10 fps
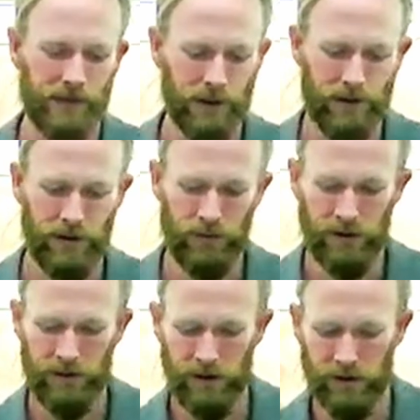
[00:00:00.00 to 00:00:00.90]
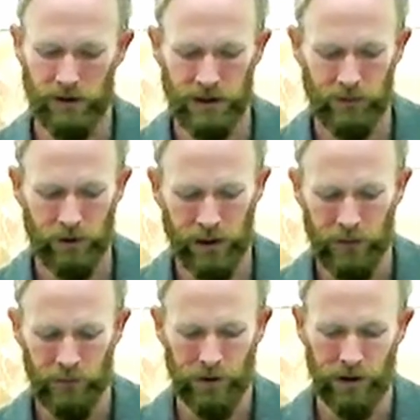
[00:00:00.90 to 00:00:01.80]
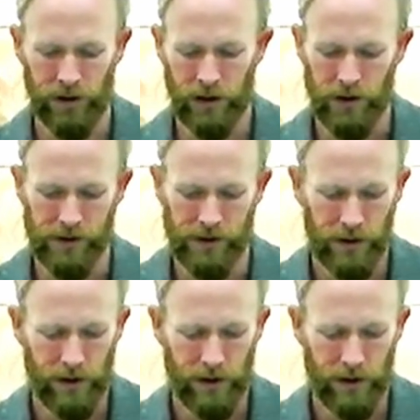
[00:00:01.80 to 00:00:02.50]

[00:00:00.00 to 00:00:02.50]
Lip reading: with the 13.8 billion years.